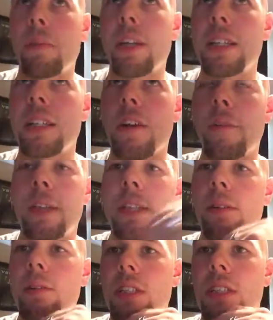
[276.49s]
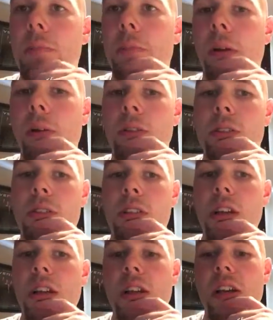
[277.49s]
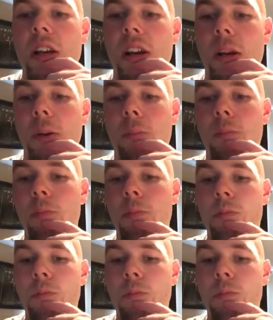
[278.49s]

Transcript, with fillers: days off because I was I was um,